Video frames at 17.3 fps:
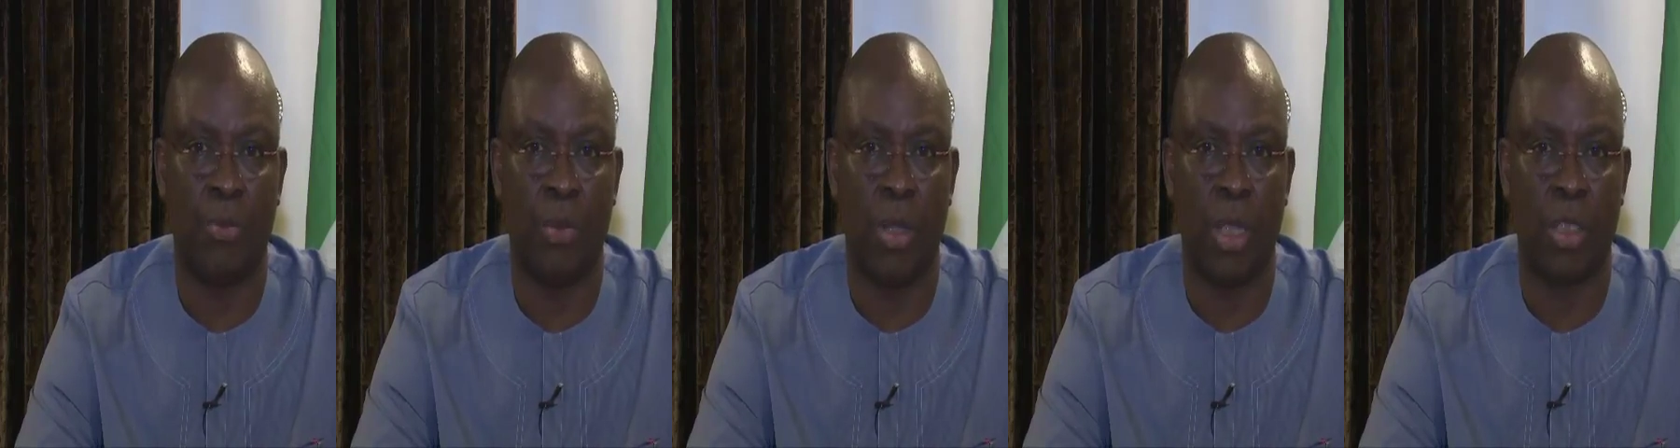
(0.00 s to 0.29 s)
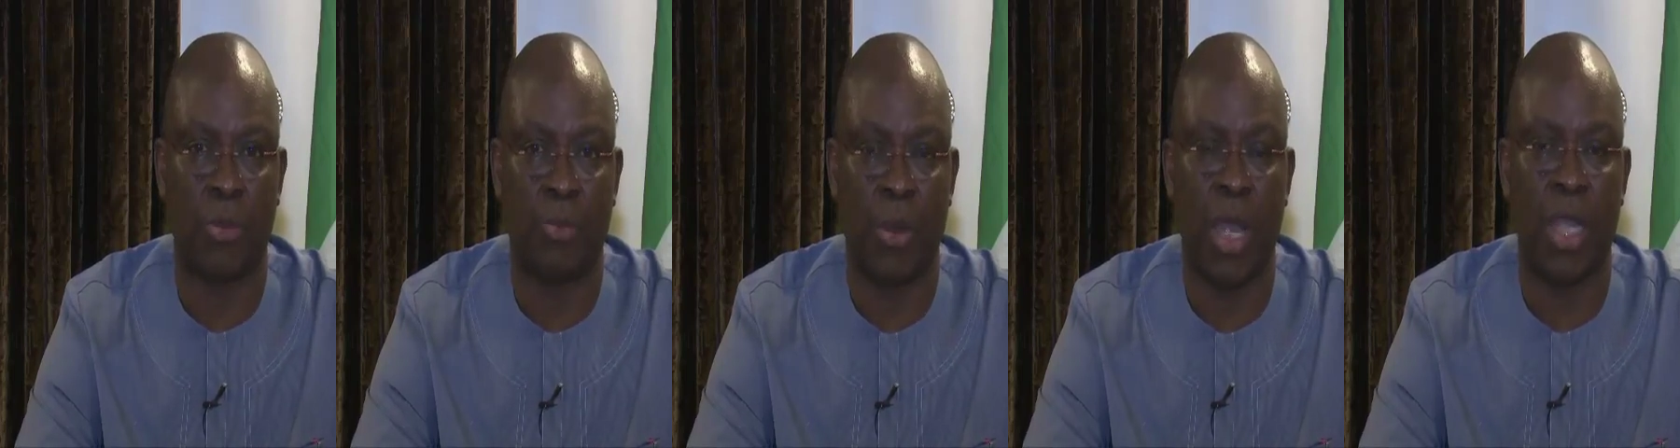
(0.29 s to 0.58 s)

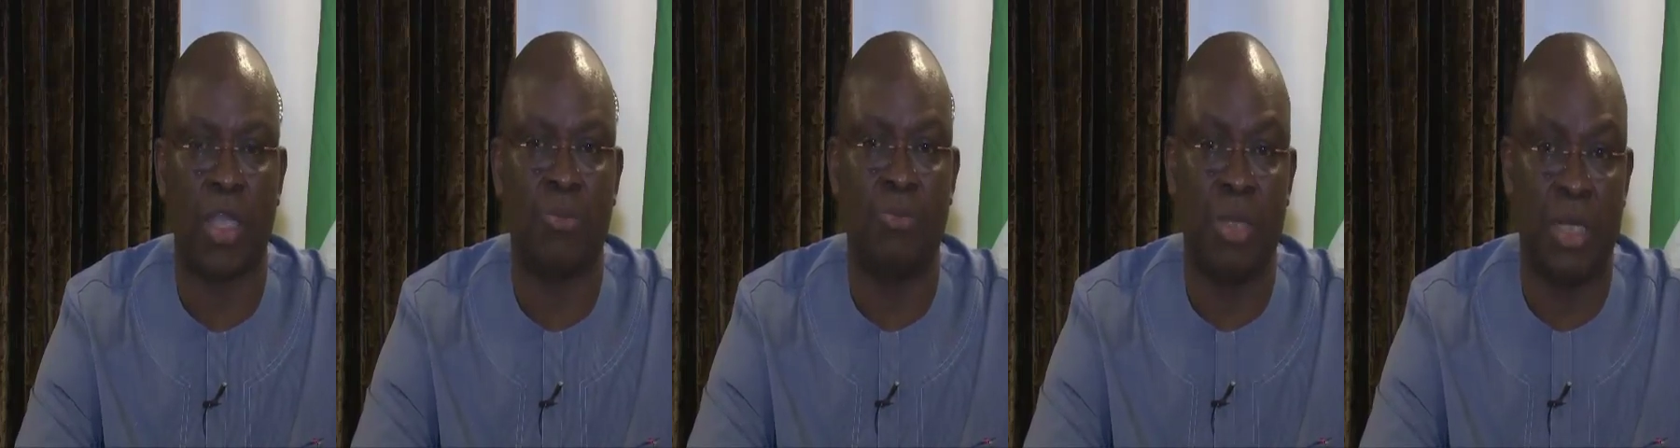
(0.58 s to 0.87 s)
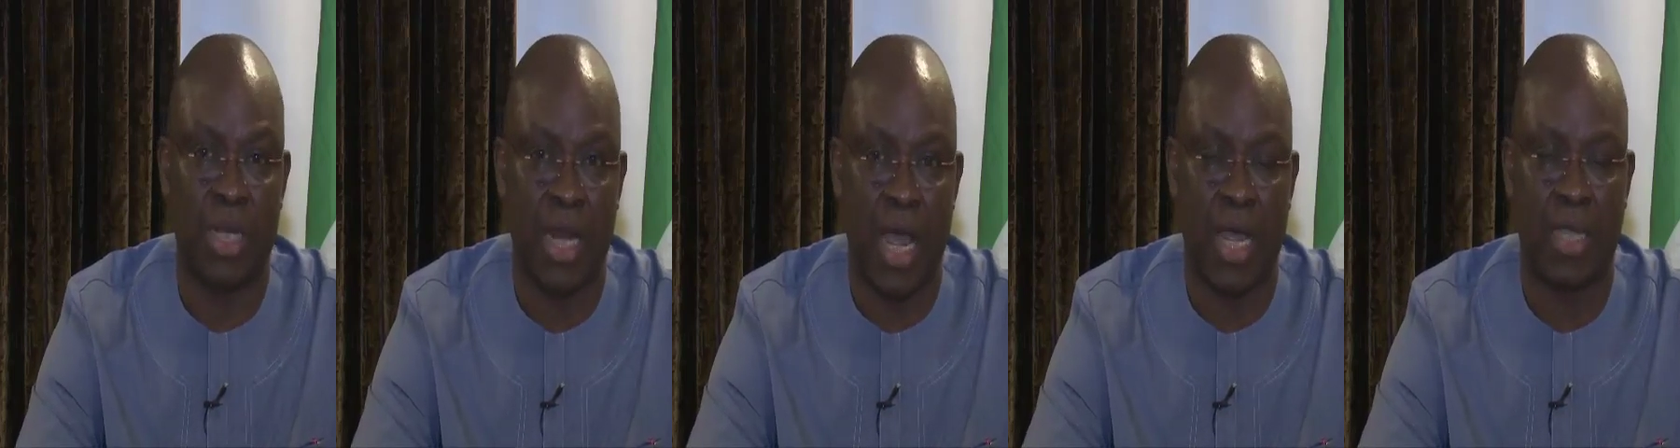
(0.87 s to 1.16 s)
expires
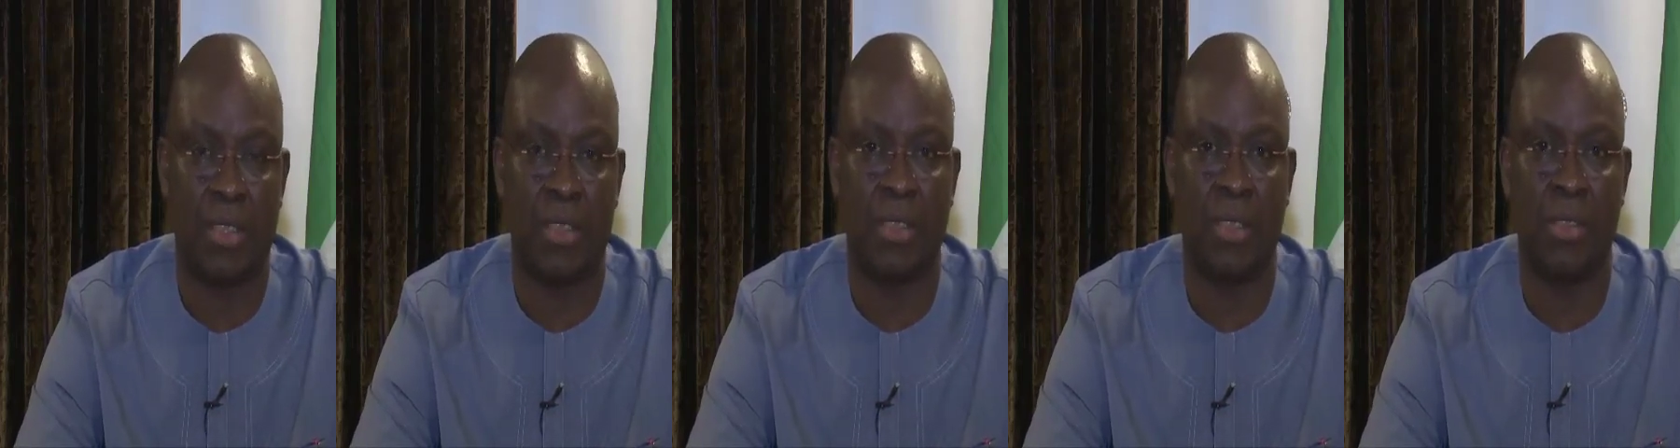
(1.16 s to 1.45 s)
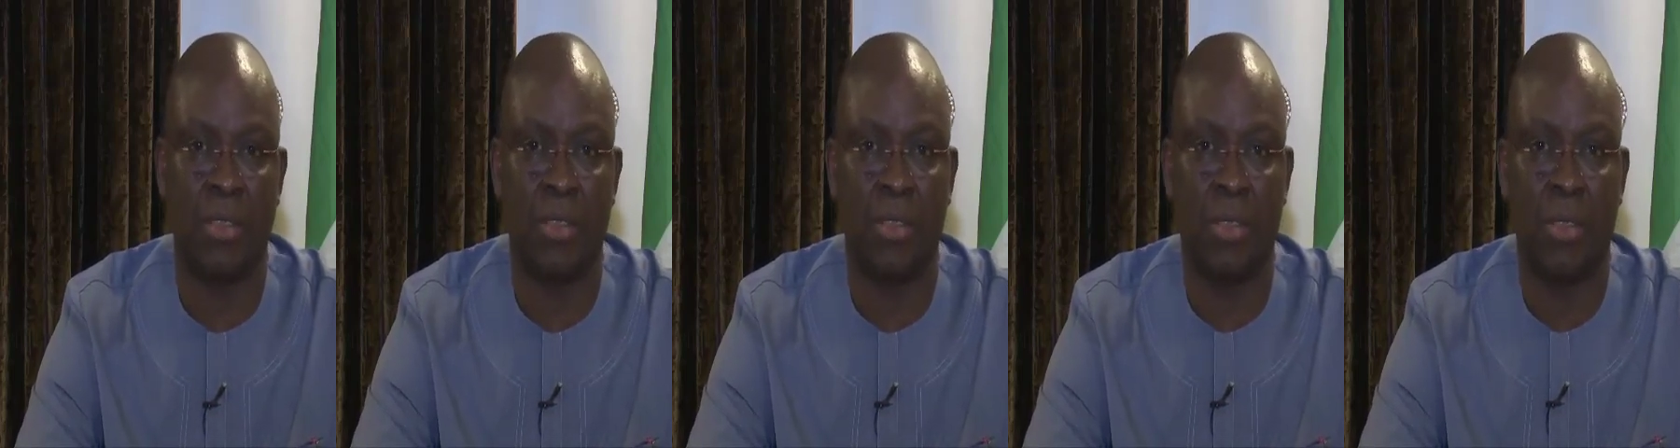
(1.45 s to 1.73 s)
midnight.
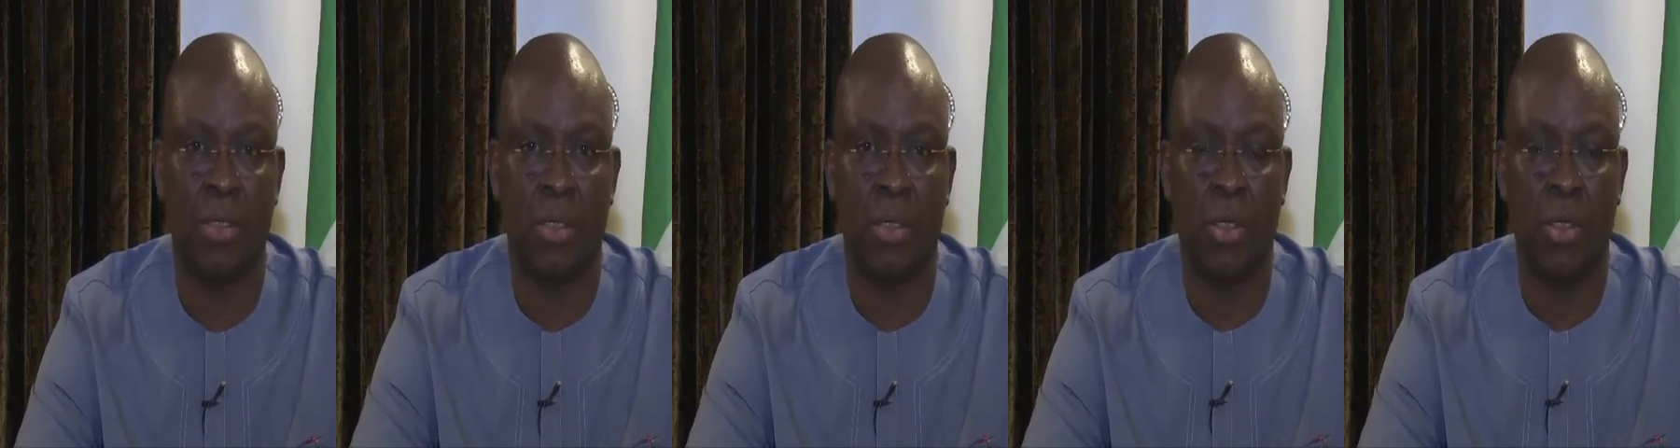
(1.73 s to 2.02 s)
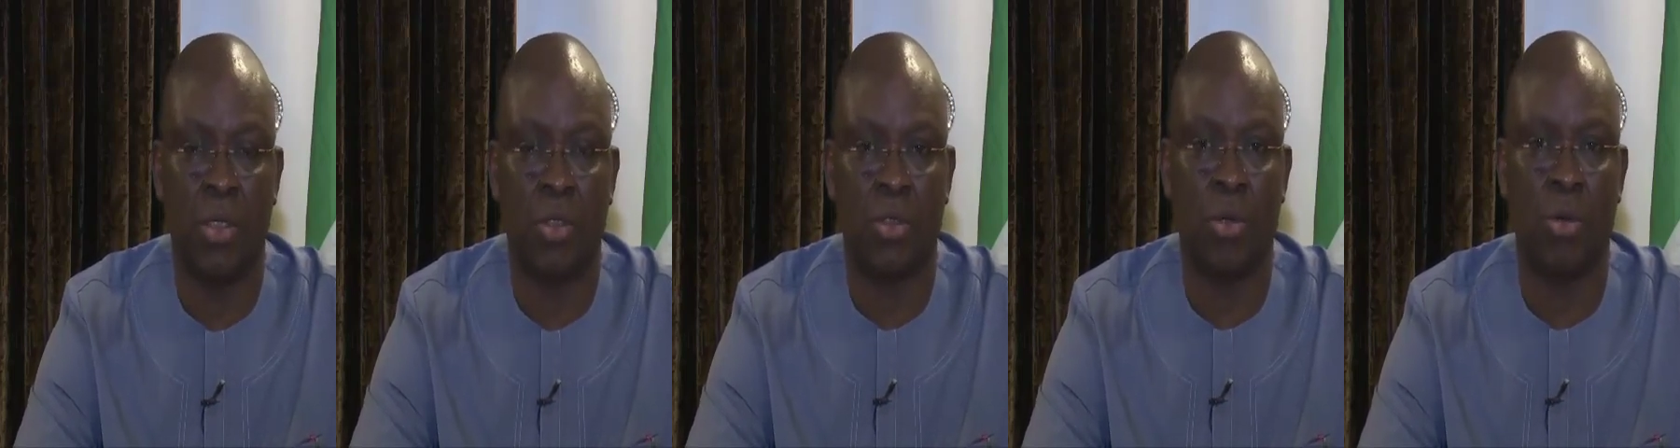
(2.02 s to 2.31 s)

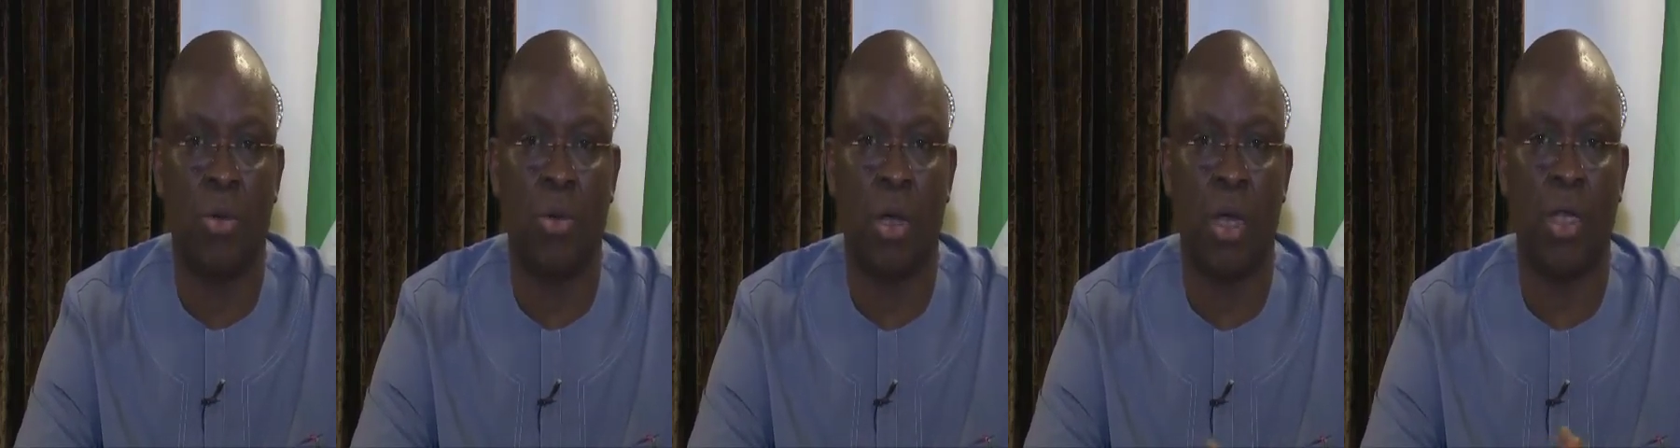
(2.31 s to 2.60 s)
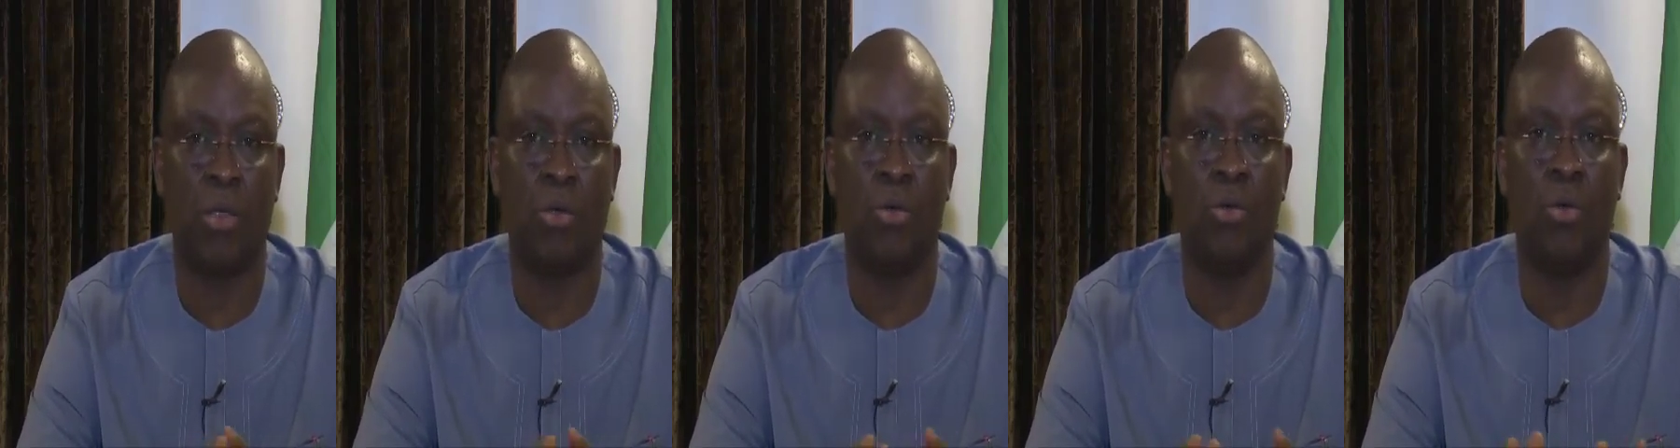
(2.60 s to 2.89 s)
So
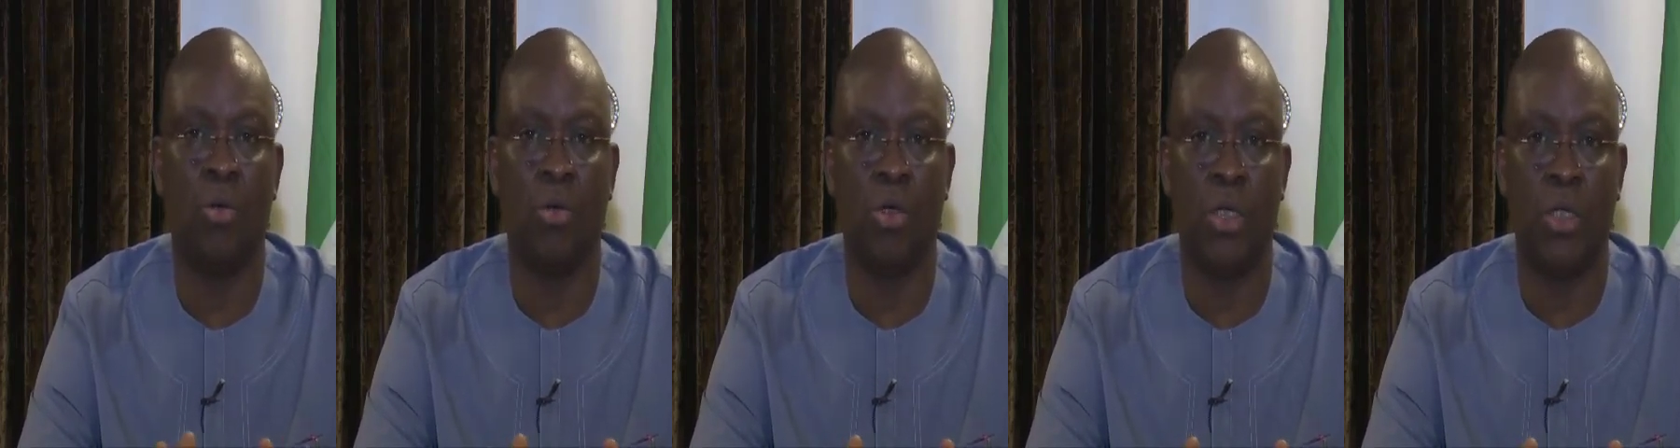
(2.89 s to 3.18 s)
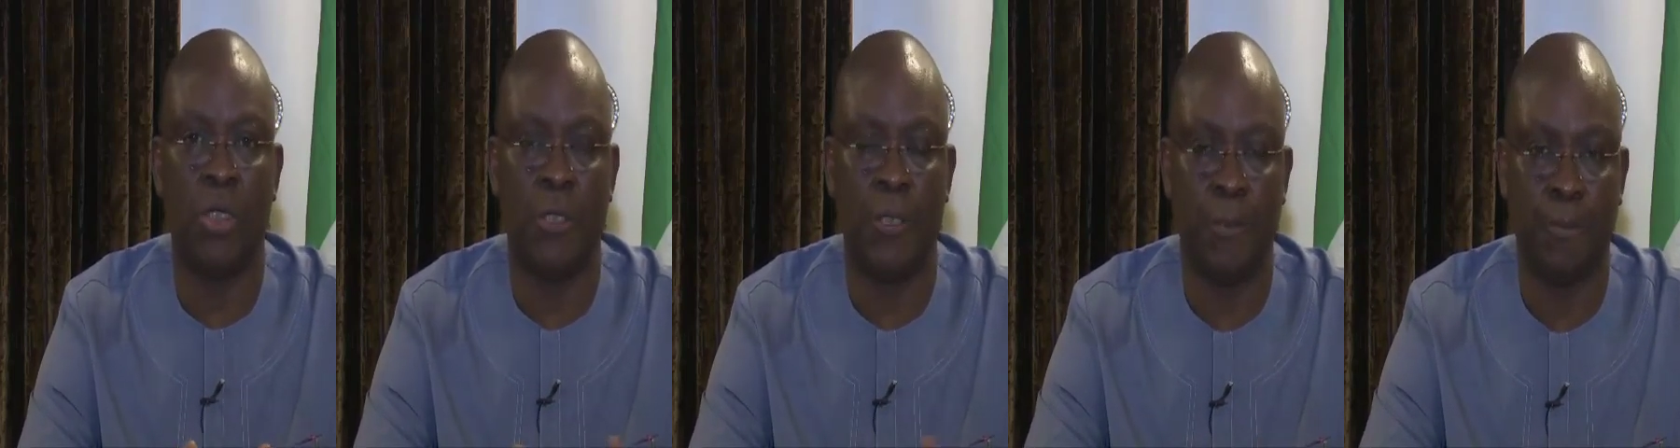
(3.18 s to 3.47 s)
I don't know
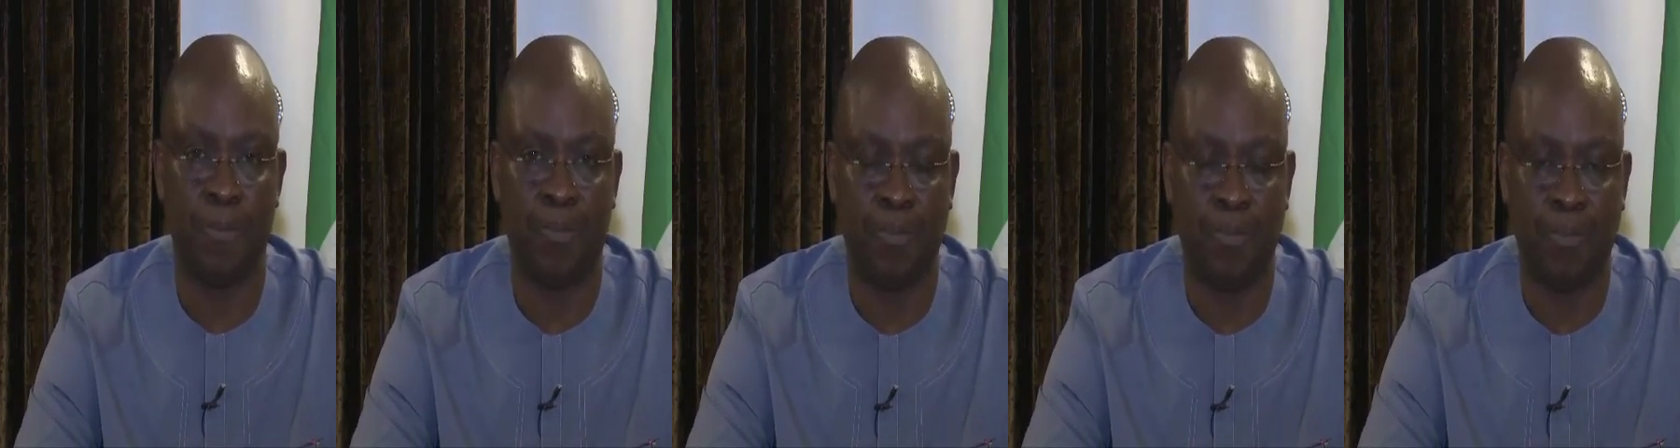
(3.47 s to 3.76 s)
the